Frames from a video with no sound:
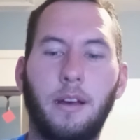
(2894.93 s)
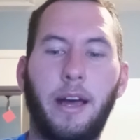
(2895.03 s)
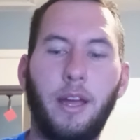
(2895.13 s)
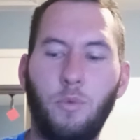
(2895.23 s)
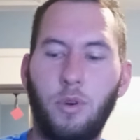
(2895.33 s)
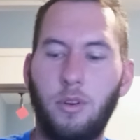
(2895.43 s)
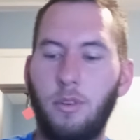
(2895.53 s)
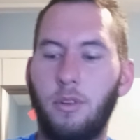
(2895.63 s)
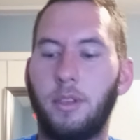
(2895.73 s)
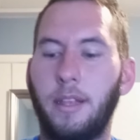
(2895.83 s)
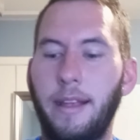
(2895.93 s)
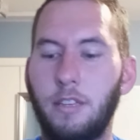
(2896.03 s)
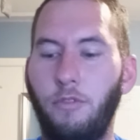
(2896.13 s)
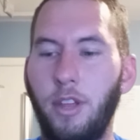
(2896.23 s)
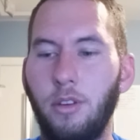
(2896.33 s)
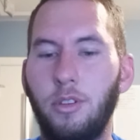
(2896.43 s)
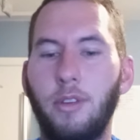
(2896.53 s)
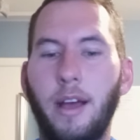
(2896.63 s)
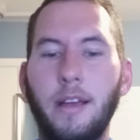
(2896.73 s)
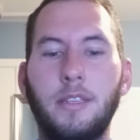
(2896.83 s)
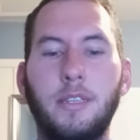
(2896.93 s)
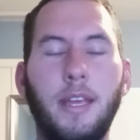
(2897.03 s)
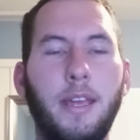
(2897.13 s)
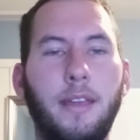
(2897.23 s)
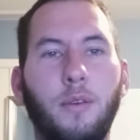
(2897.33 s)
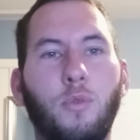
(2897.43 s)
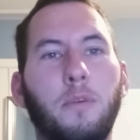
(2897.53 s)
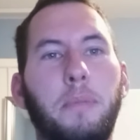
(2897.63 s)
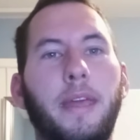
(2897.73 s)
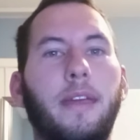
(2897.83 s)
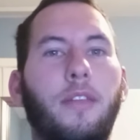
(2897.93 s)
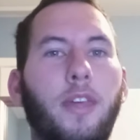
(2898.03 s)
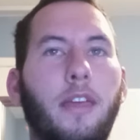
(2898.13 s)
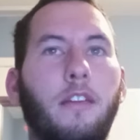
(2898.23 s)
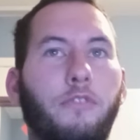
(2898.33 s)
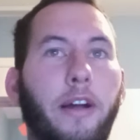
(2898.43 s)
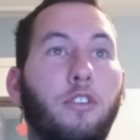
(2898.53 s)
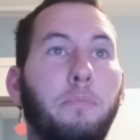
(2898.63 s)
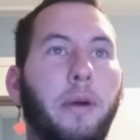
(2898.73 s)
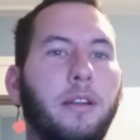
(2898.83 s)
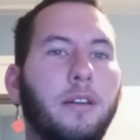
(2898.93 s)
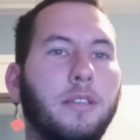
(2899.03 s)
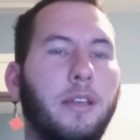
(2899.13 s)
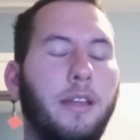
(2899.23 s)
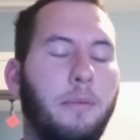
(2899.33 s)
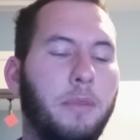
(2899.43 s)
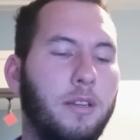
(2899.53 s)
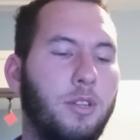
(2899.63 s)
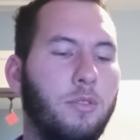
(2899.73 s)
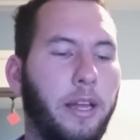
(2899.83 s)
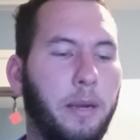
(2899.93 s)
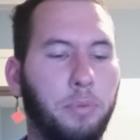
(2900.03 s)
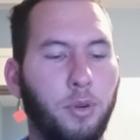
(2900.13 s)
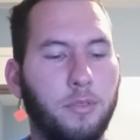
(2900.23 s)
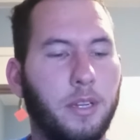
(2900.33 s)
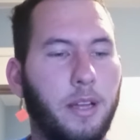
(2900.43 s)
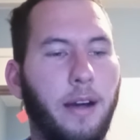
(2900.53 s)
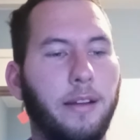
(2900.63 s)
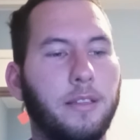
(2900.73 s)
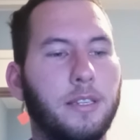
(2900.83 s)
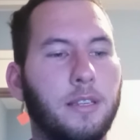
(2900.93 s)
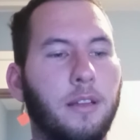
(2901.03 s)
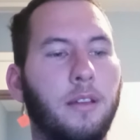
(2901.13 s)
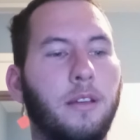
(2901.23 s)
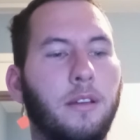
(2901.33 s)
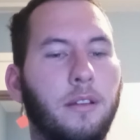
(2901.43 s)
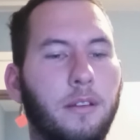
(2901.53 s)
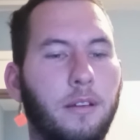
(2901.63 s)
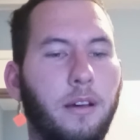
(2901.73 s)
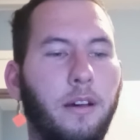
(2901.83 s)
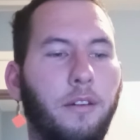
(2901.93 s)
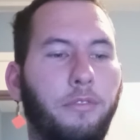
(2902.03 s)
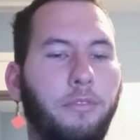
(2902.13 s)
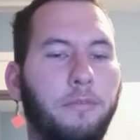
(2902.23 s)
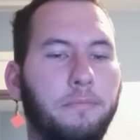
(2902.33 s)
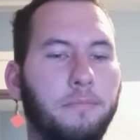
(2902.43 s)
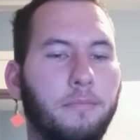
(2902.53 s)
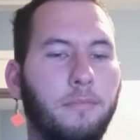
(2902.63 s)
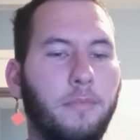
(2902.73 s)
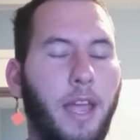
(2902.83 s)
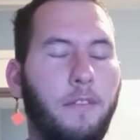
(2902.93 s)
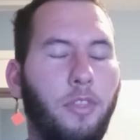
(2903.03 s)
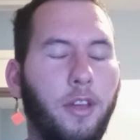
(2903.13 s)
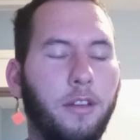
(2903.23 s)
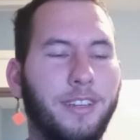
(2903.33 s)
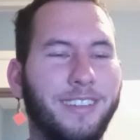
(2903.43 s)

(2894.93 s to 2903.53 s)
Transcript: I will, the next video you guys see will be the final product, and I'm going to do like a pros and cons of everything